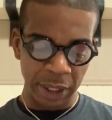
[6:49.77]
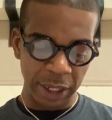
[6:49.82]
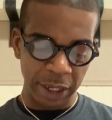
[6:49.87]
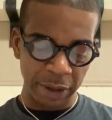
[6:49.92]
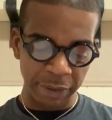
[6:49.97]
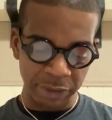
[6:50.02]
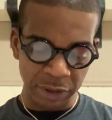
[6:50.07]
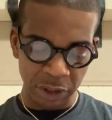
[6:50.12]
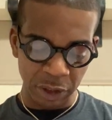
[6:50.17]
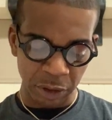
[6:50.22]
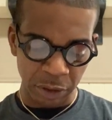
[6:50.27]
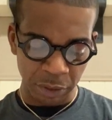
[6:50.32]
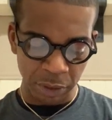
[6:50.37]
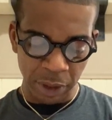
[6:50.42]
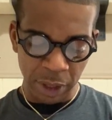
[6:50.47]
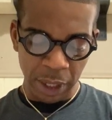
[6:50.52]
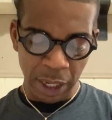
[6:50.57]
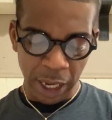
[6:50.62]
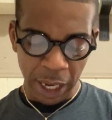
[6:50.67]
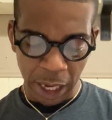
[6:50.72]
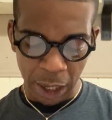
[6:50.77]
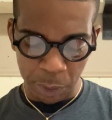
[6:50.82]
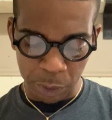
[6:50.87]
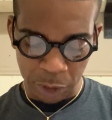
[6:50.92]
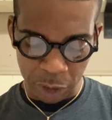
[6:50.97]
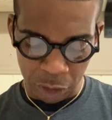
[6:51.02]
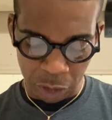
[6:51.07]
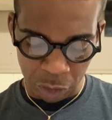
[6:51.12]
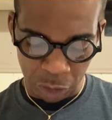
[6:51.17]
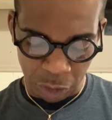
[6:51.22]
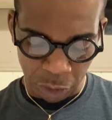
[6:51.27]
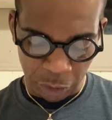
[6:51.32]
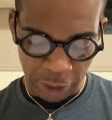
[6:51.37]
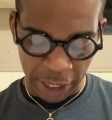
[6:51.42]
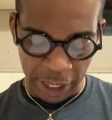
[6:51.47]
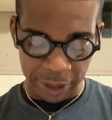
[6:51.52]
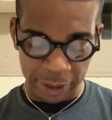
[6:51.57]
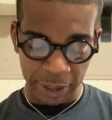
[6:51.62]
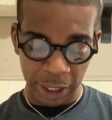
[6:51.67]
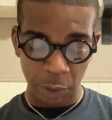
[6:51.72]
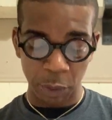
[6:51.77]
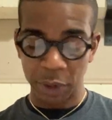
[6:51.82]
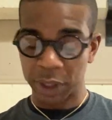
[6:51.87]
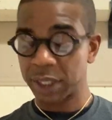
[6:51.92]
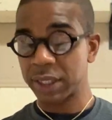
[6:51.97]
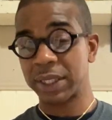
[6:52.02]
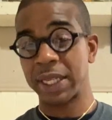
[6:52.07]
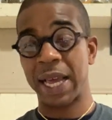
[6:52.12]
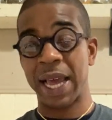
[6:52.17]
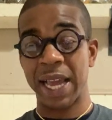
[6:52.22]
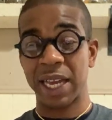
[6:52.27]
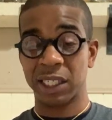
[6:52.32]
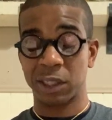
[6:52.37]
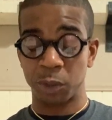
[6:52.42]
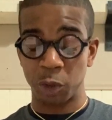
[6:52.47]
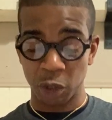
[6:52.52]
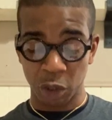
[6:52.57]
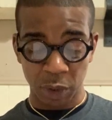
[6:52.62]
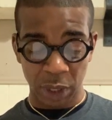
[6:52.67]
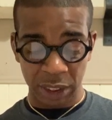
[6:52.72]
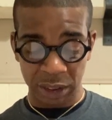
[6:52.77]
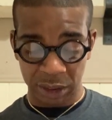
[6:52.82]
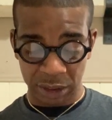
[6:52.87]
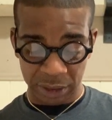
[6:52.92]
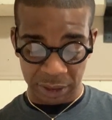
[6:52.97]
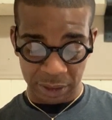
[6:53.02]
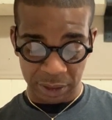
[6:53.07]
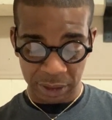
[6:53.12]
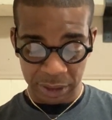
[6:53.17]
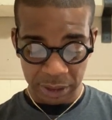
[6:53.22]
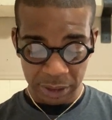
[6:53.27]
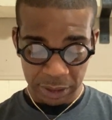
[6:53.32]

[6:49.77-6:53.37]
If so, how would you do that? They want us to ask more questions.